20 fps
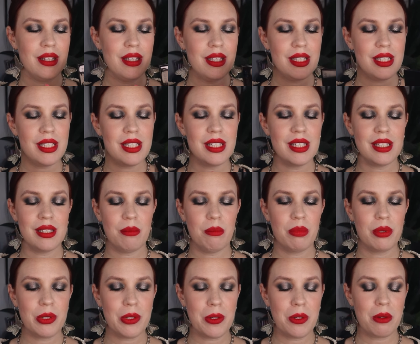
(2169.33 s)
This
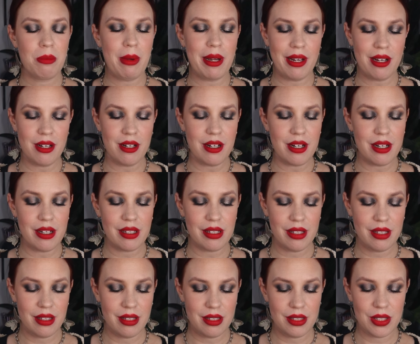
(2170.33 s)
broke my heart.
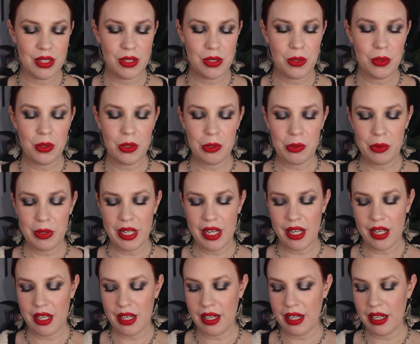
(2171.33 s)
SUQQU
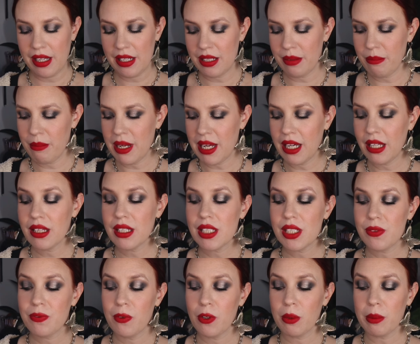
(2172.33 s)
cannot make
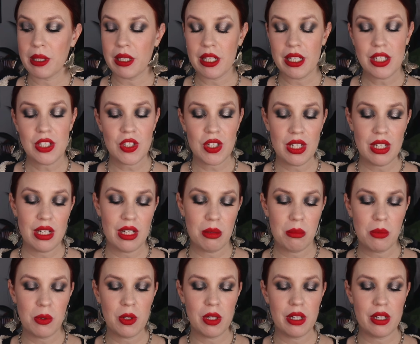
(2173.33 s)
this formulation
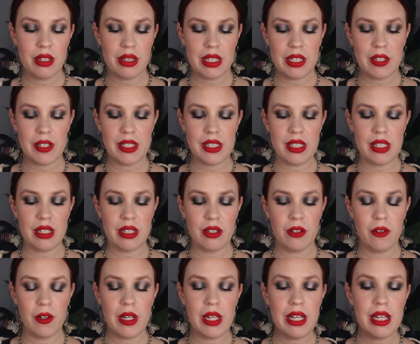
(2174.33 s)
anymore. There is an
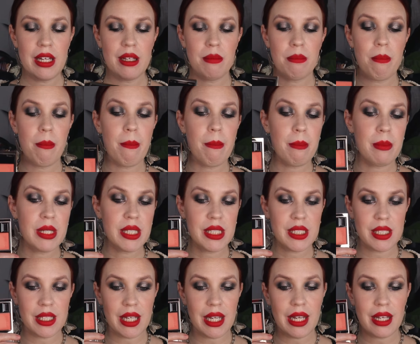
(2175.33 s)
ingredient
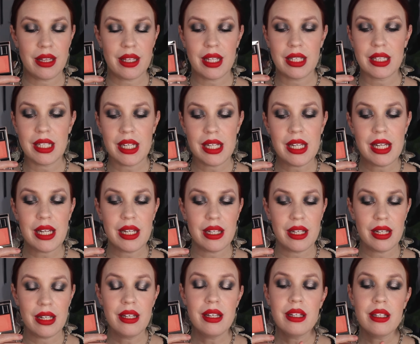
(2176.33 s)
missing that they
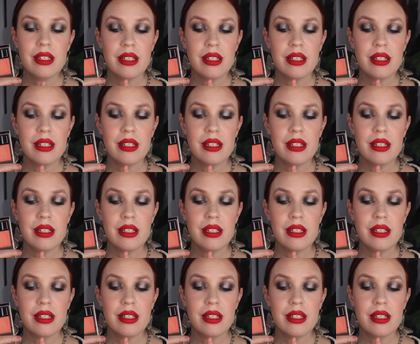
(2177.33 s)
needed.